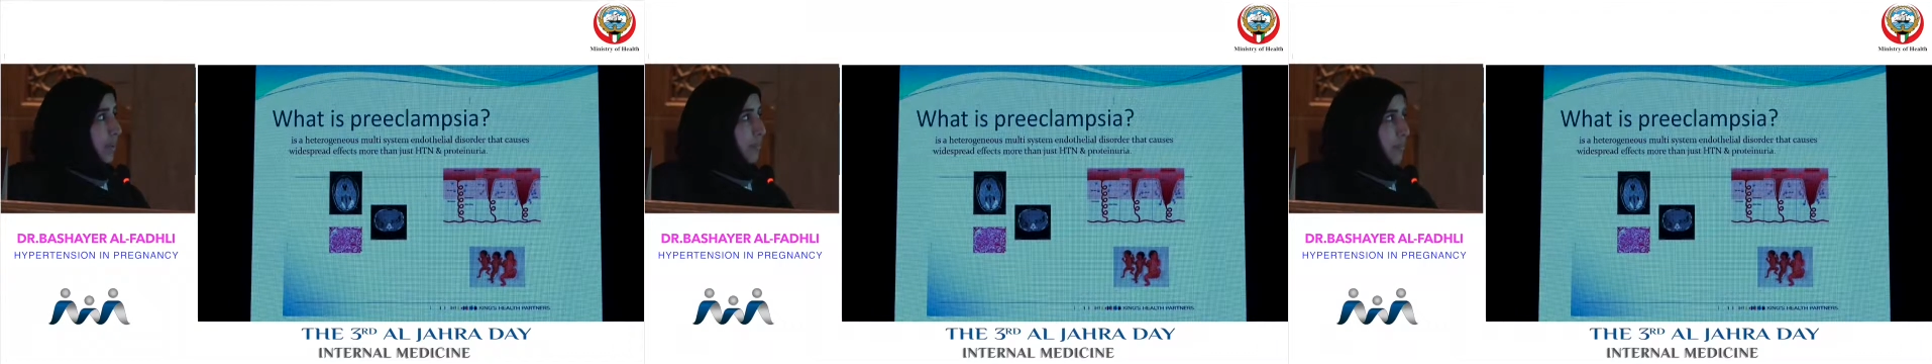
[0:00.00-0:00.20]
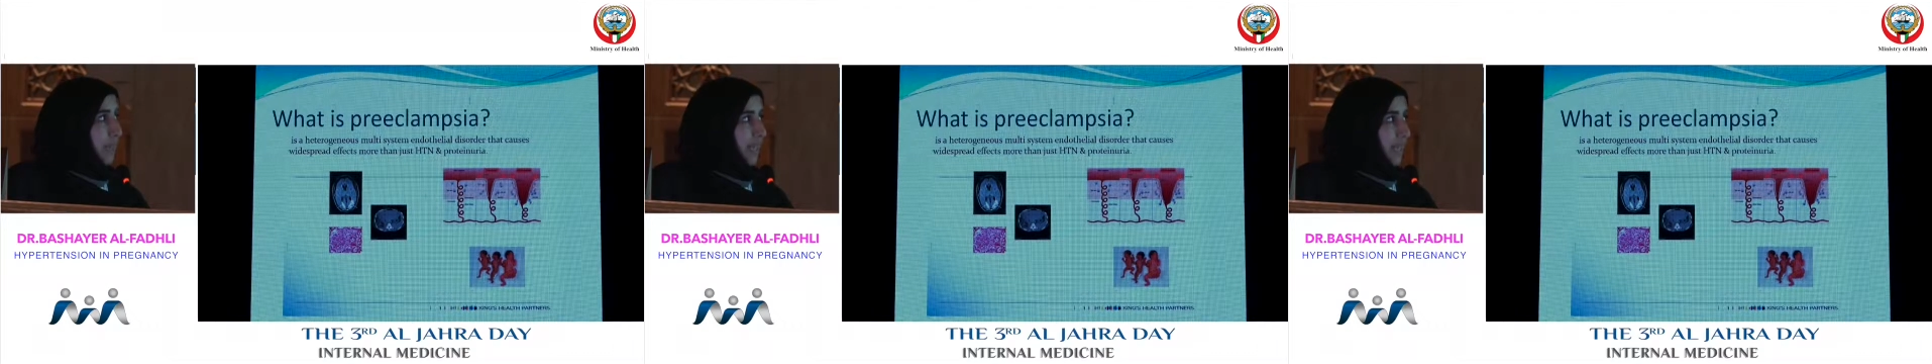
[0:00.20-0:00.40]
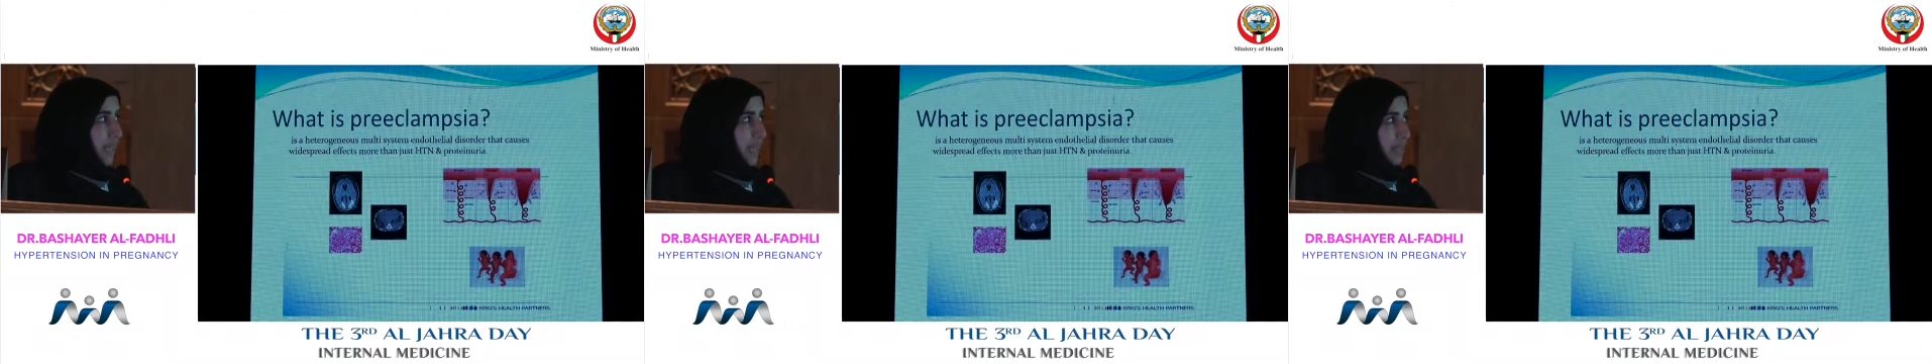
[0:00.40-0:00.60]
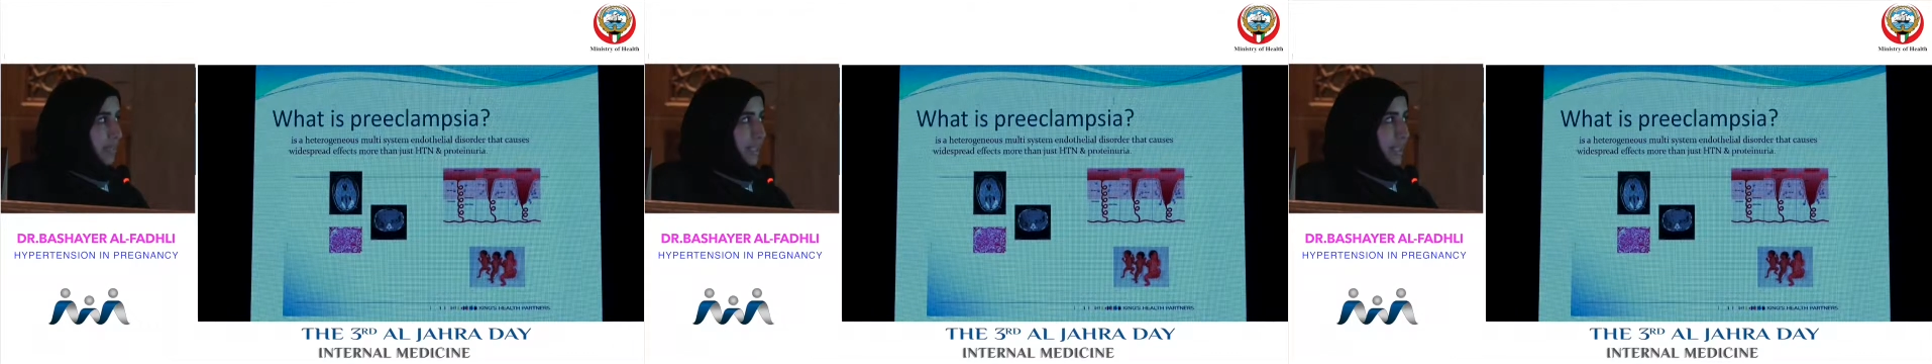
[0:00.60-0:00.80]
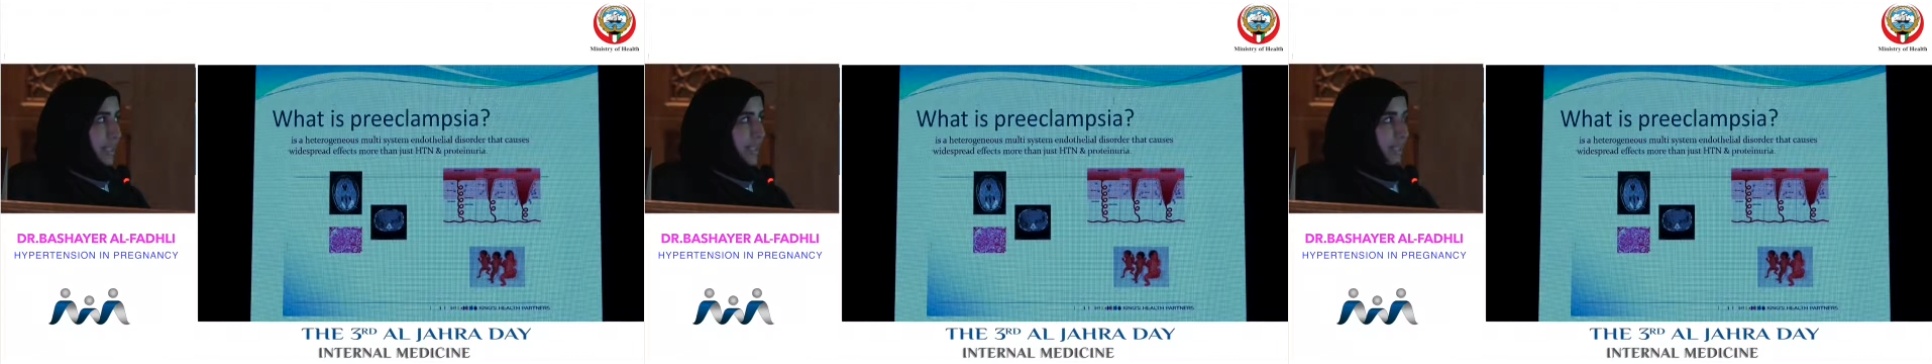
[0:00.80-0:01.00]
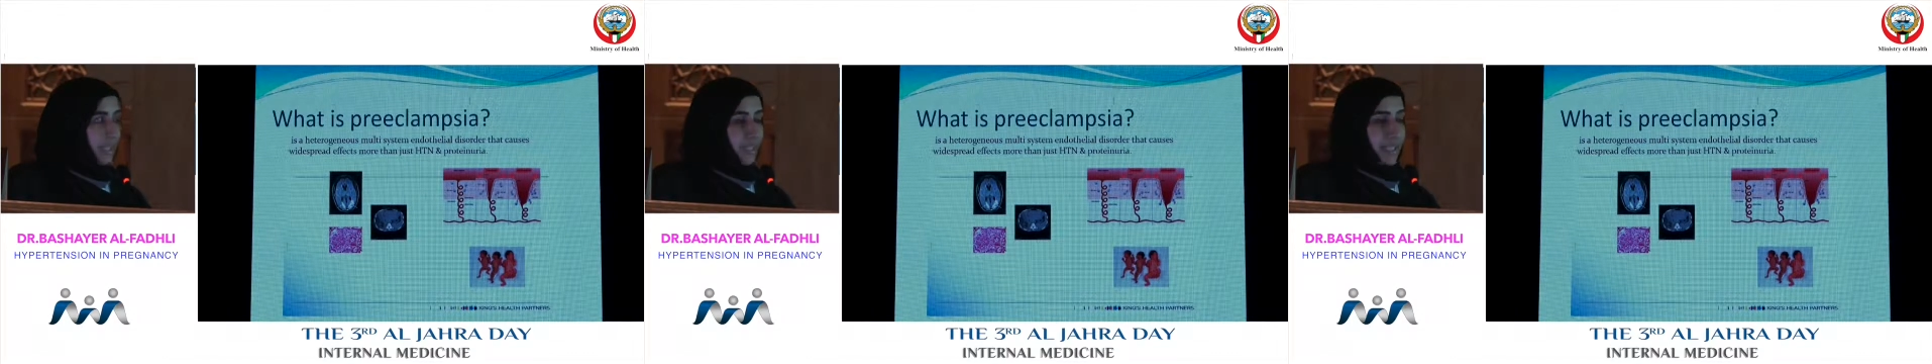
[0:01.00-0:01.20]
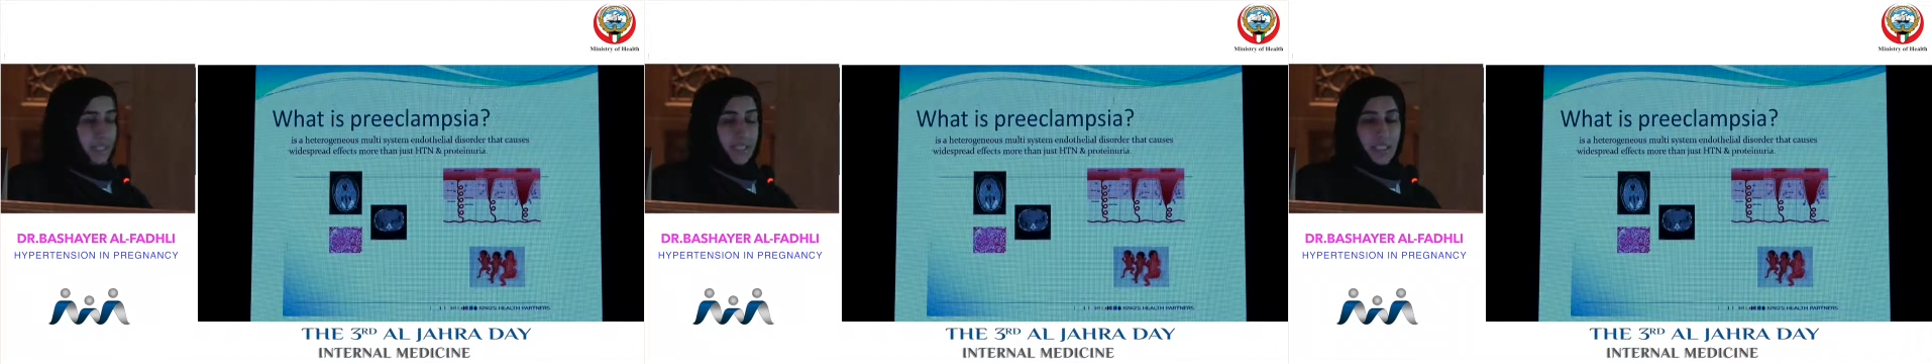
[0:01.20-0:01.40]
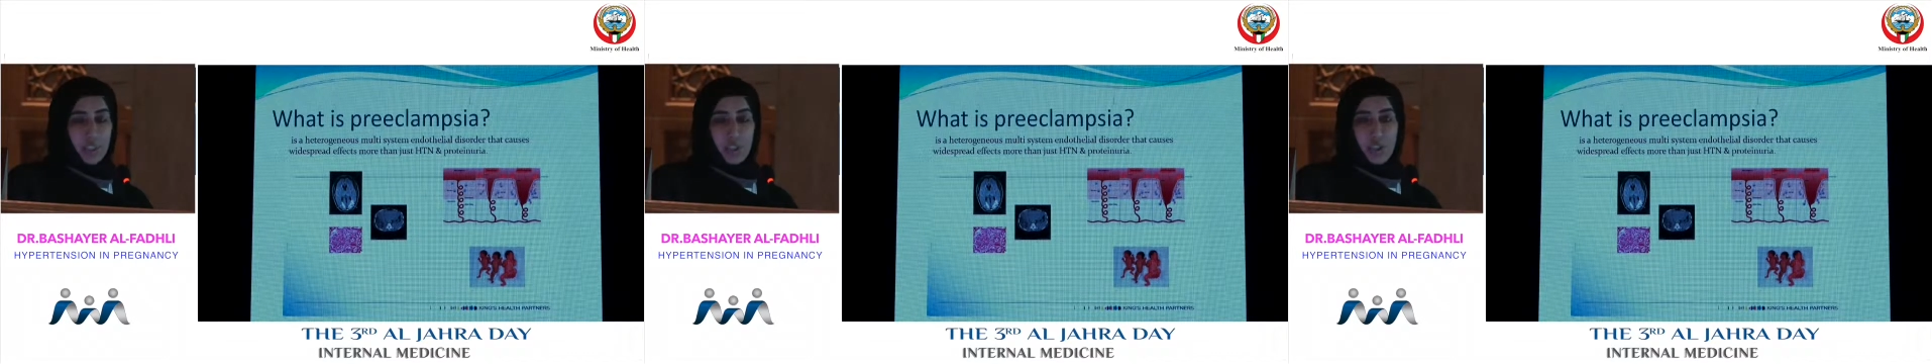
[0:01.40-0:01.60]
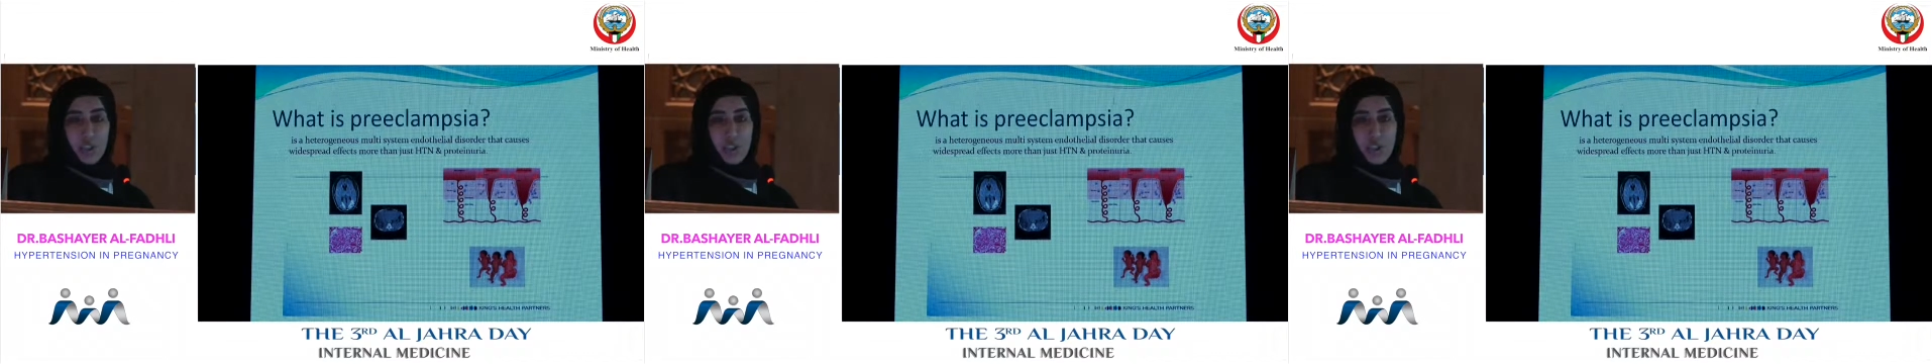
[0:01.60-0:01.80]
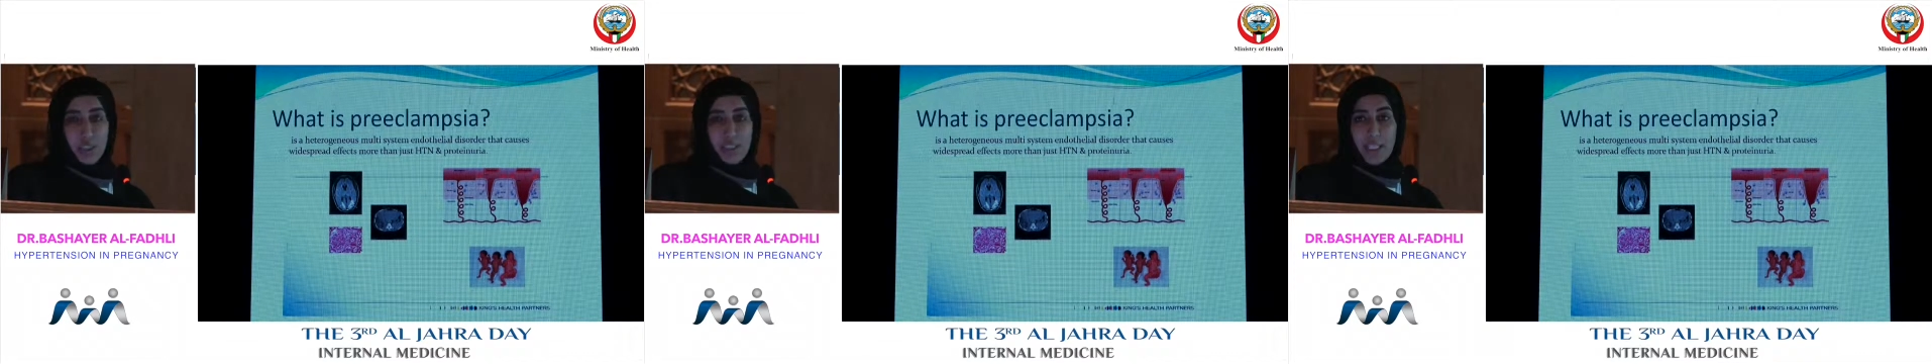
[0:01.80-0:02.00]
Preeclampsia, as I said, it's
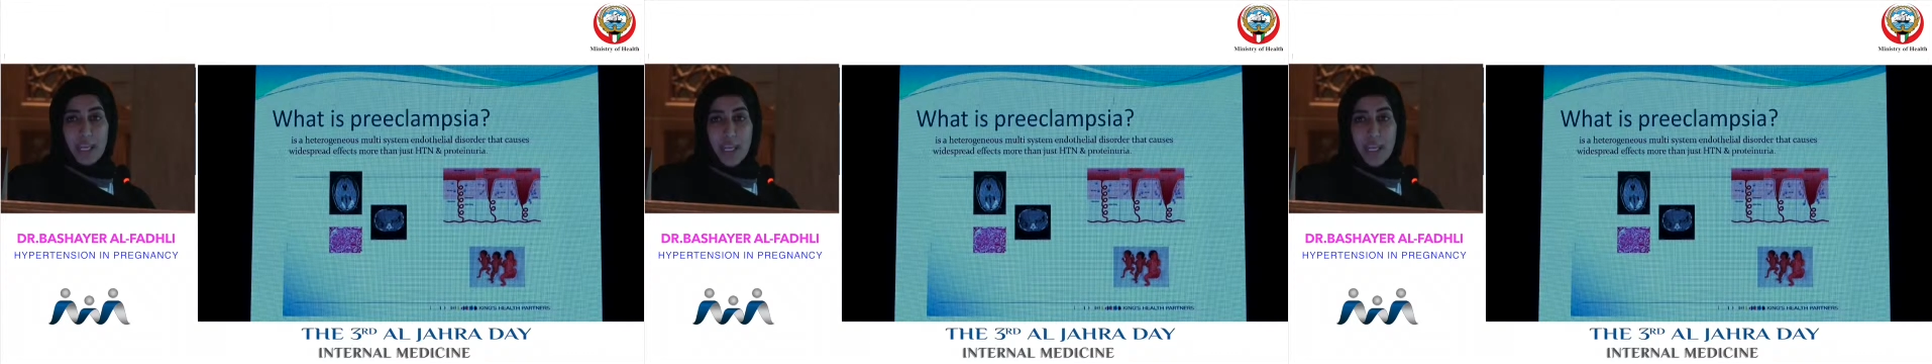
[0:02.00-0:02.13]
not just